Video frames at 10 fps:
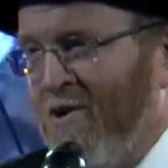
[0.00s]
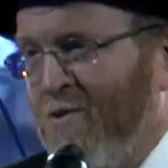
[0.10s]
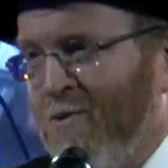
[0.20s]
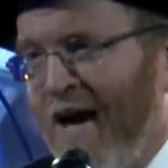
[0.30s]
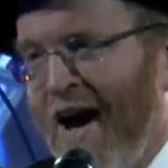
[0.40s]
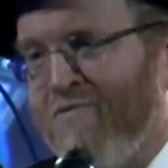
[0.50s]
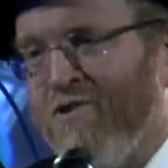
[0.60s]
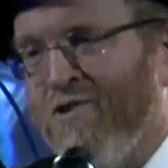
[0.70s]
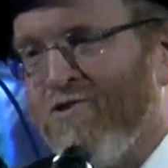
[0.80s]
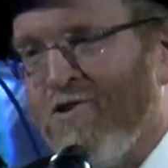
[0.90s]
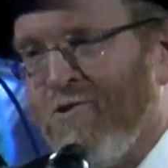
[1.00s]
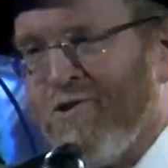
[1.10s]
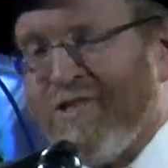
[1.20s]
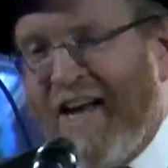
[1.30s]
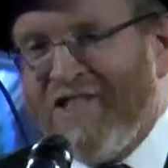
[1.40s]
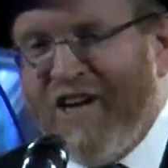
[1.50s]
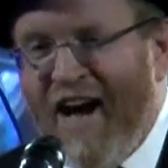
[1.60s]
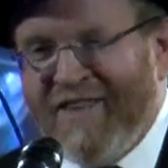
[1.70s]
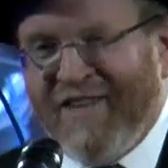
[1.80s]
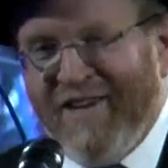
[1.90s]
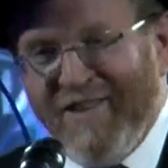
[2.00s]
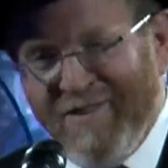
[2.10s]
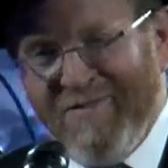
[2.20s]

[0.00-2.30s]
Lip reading: We have to introduce a Shadchan.